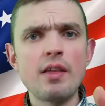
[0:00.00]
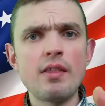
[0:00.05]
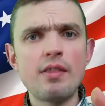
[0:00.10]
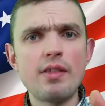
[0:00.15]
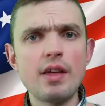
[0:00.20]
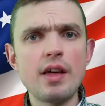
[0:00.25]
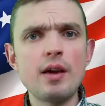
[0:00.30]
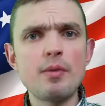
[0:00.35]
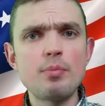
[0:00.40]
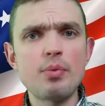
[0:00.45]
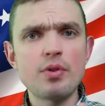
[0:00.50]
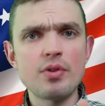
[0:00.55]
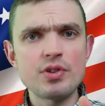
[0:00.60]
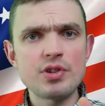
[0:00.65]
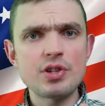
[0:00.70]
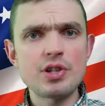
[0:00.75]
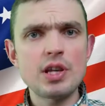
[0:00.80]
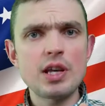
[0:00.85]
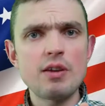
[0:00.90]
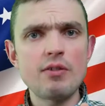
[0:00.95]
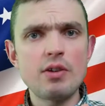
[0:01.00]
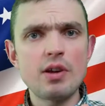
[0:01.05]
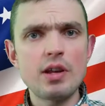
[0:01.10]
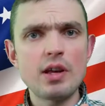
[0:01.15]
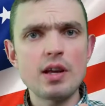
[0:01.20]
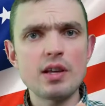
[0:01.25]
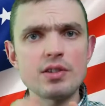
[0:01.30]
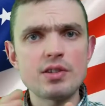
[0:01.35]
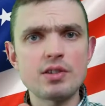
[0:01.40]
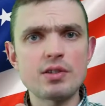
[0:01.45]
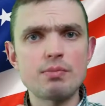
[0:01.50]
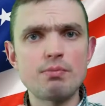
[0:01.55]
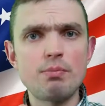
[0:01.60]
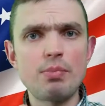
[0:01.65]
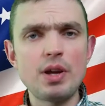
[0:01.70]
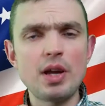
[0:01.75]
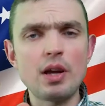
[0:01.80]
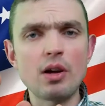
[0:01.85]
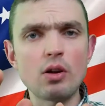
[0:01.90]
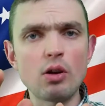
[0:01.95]
they perceive it as
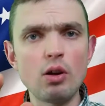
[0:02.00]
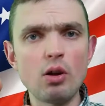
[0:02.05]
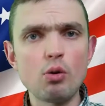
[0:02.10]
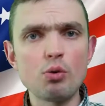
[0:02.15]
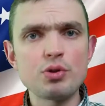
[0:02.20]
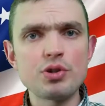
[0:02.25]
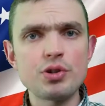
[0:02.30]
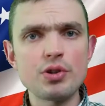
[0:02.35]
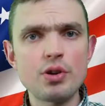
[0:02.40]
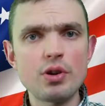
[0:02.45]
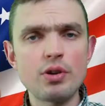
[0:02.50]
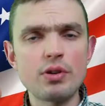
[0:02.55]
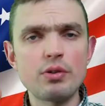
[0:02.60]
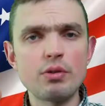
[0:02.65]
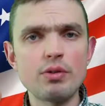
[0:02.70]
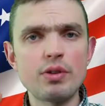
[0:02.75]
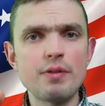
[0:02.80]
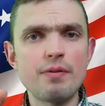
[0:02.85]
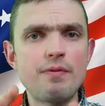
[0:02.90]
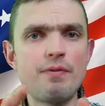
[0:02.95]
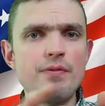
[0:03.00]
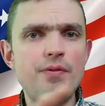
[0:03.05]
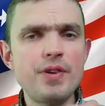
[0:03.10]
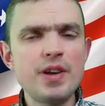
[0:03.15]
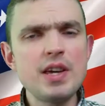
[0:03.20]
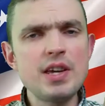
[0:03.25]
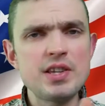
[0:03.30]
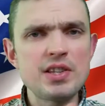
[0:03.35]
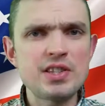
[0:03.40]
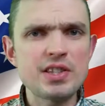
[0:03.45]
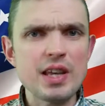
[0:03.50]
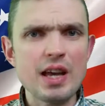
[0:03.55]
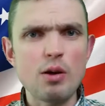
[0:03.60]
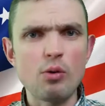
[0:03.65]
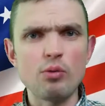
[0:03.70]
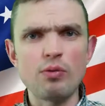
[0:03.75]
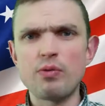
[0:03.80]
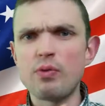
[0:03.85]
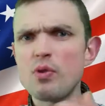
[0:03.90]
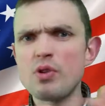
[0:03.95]
being closer to the V
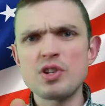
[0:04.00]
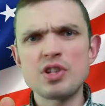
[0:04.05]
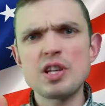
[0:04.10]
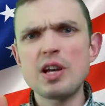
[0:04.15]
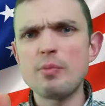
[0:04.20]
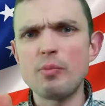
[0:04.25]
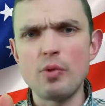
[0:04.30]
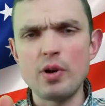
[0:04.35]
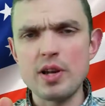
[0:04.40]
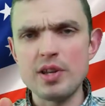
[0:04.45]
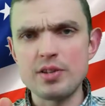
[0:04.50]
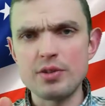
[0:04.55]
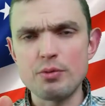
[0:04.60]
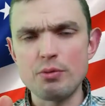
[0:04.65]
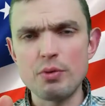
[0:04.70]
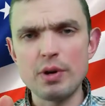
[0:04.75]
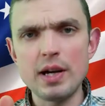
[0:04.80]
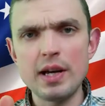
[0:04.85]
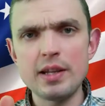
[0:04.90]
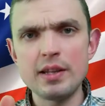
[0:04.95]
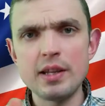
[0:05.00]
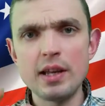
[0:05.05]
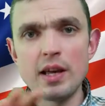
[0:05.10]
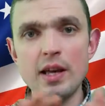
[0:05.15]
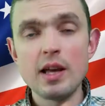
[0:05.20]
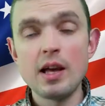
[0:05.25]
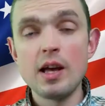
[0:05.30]
sound for some reason, right?